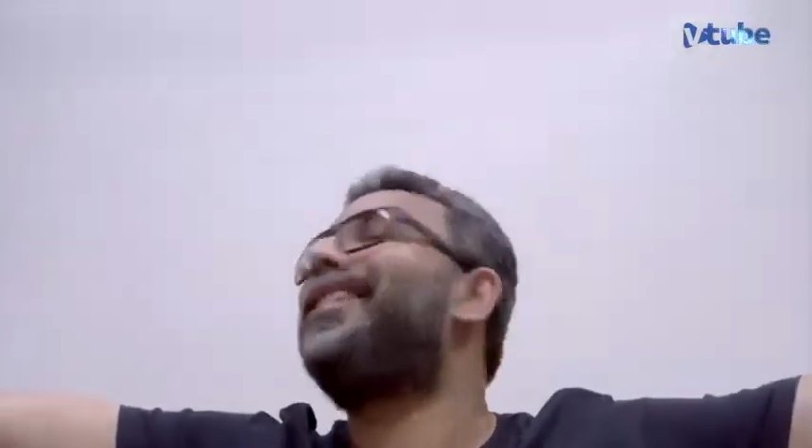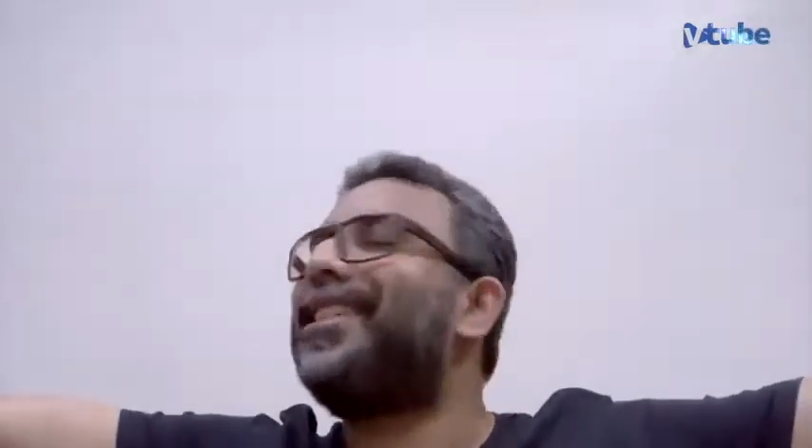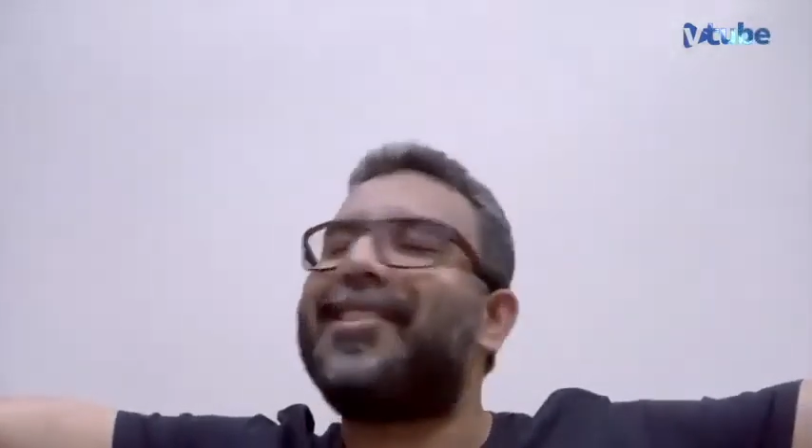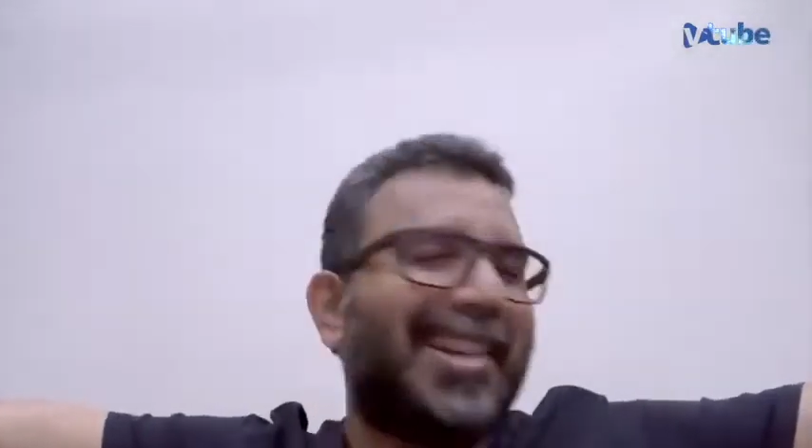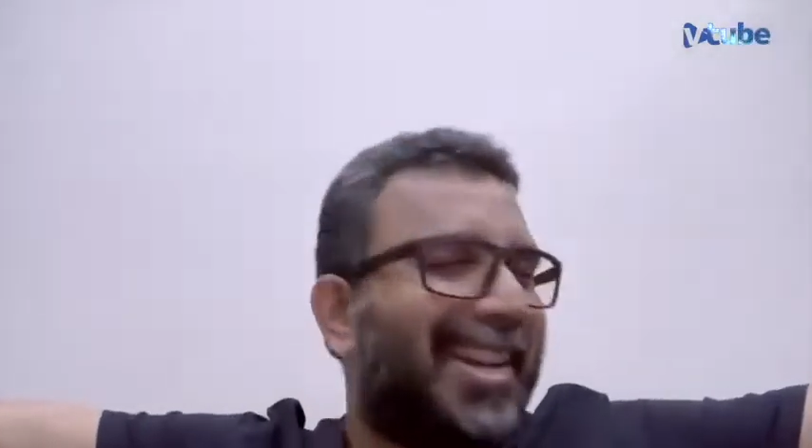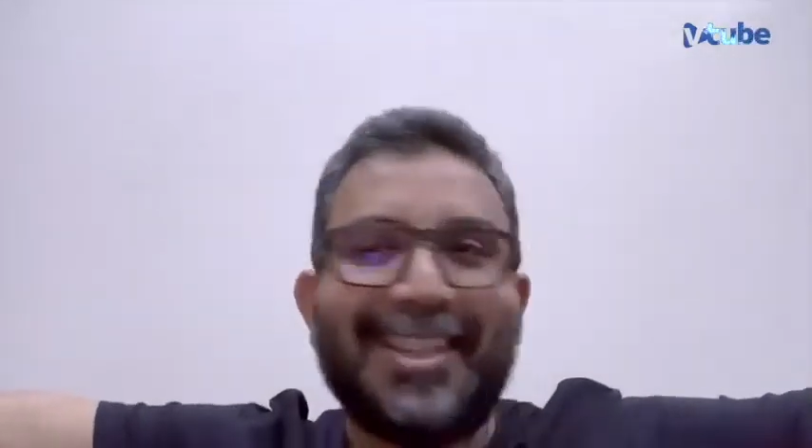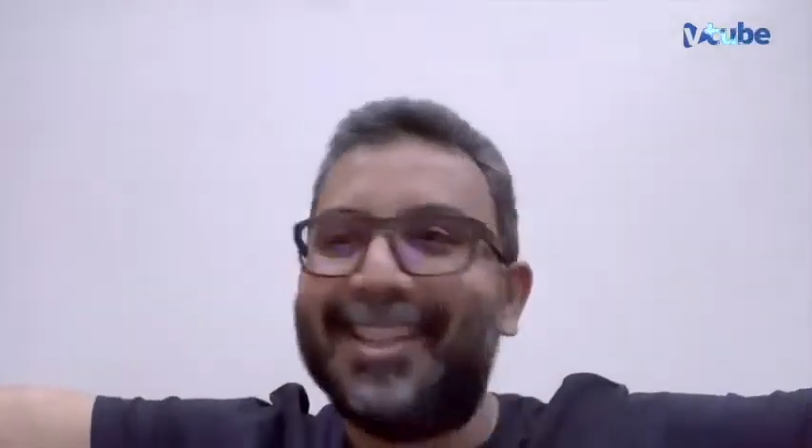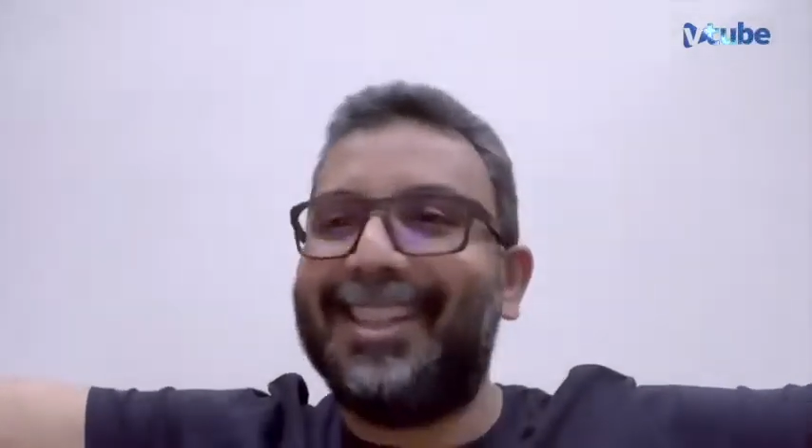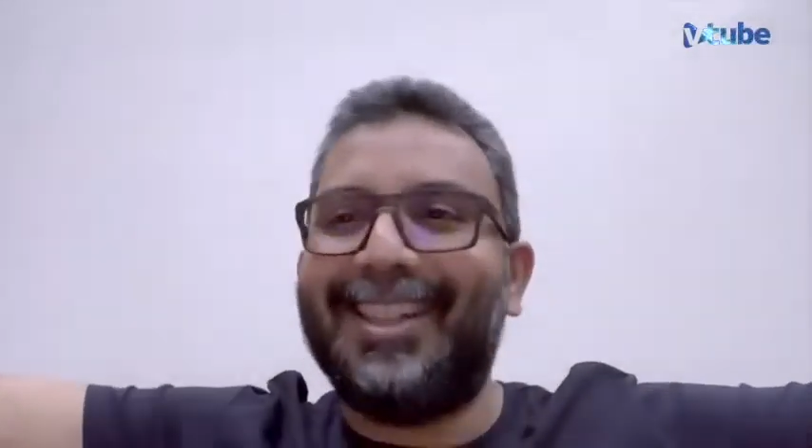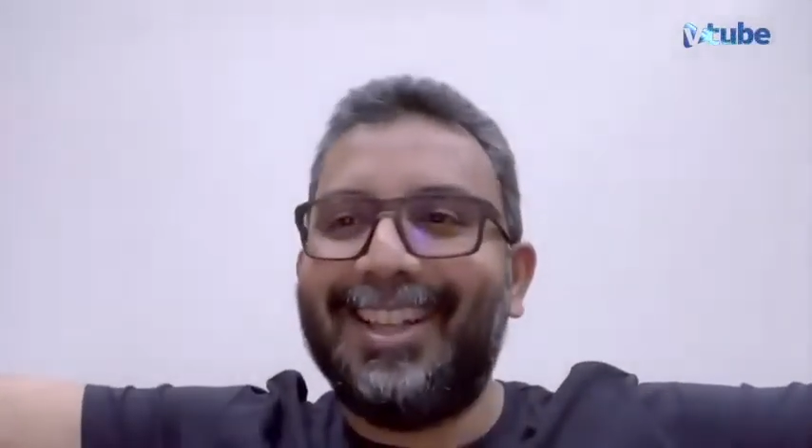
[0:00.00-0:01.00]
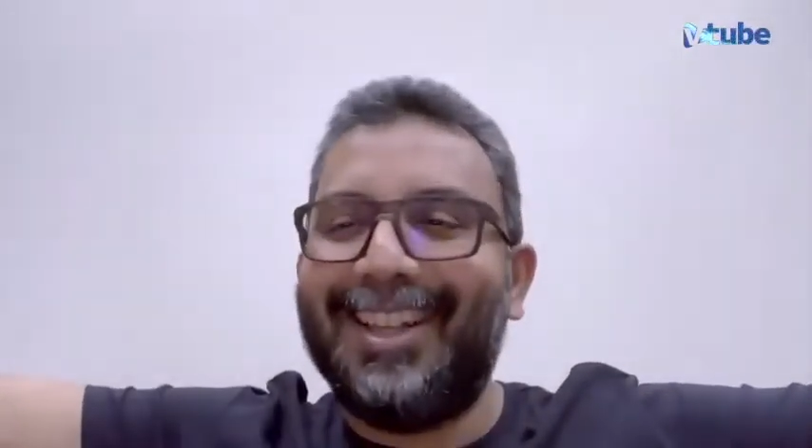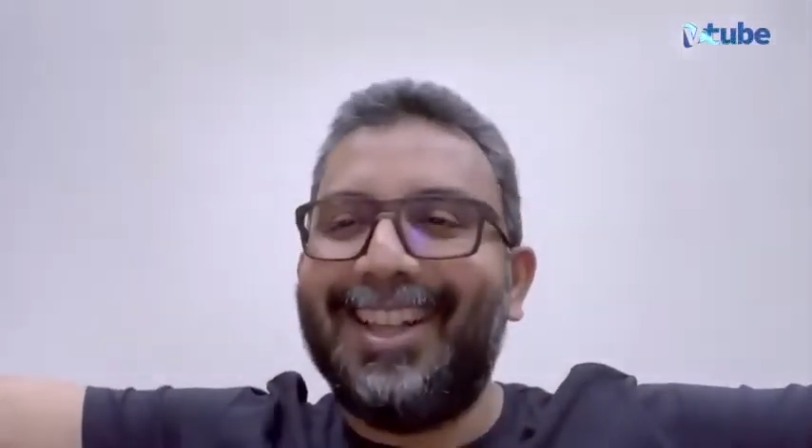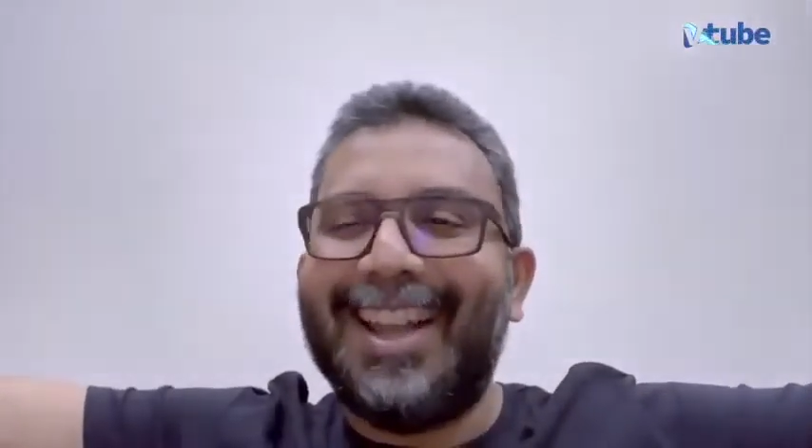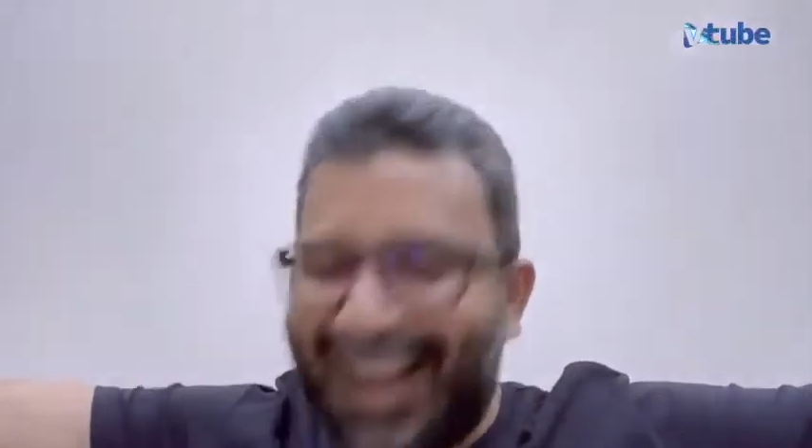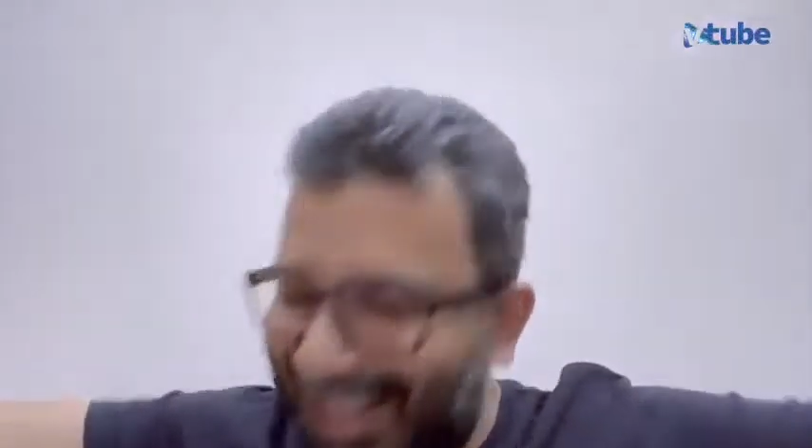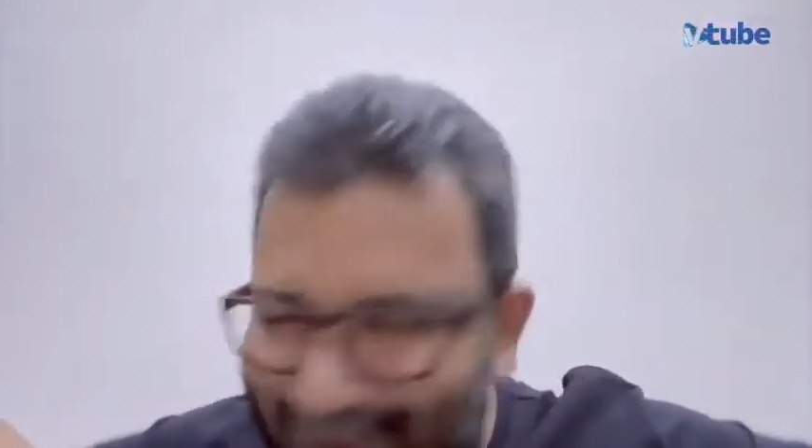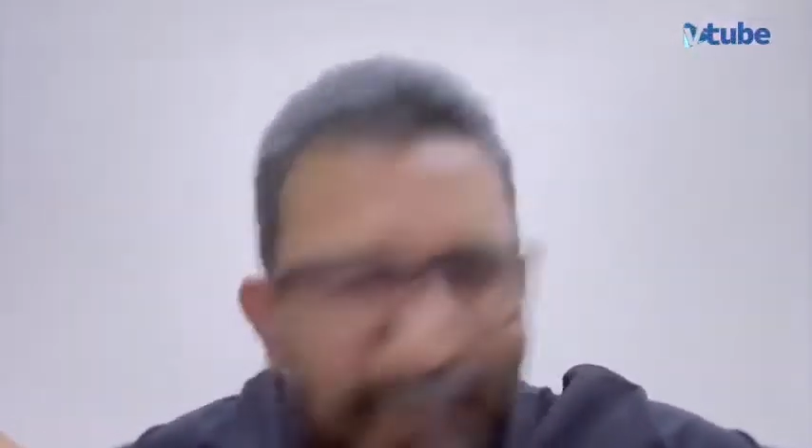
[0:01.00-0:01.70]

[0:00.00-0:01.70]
this is real. Let's